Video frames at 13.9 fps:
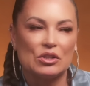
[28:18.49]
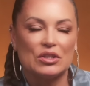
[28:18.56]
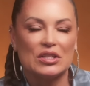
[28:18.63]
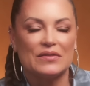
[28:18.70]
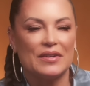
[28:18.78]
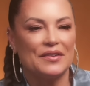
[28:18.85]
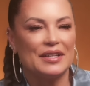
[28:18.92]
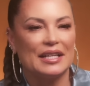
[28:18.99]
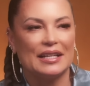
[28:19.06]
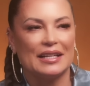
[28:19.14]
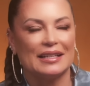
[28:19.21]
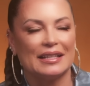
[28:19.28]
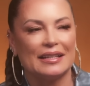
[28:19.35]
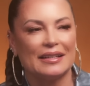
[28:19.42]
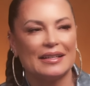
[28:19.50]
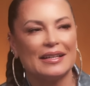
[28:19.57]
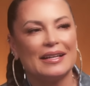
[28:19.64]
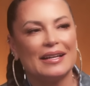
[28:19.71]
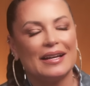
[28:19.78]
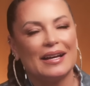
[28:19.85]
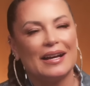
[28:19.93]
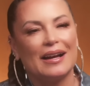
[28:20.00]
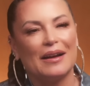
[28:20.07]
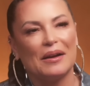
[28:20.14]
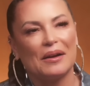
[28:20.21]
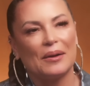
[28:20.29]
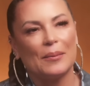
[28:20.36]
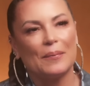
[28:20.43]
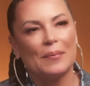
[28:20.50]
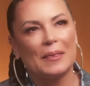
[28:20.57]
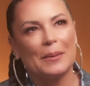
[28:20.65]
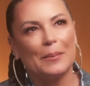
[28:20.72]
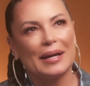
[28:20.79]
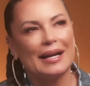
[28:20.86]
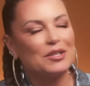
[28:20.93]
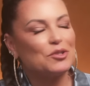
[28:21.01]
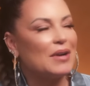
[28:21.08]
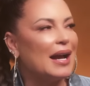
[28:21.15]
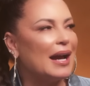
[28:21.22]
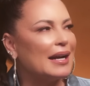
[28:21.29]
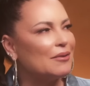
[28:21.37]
ocean is very healing. Um, but I tried.